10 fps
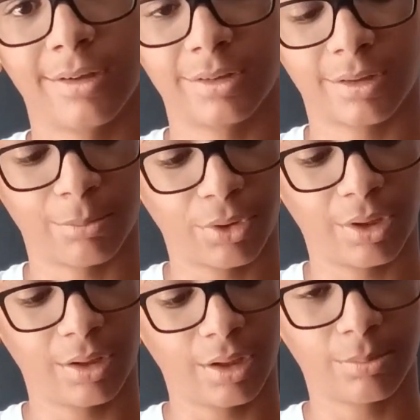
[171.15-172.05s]
it's
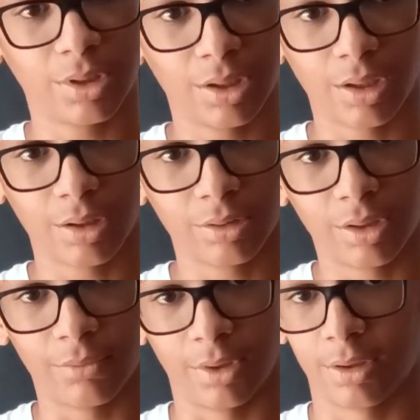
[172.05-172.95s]
completely empty and I only
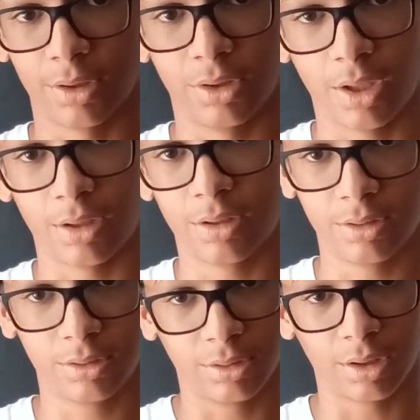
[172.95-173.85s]
have 1 card there
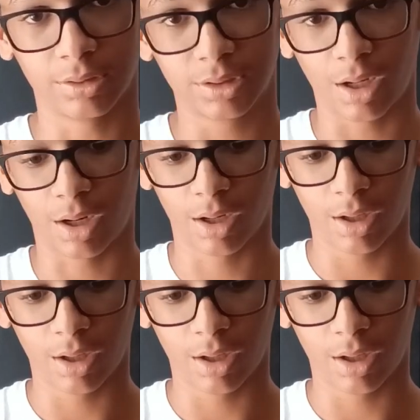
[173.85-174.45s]
and 2 cards there.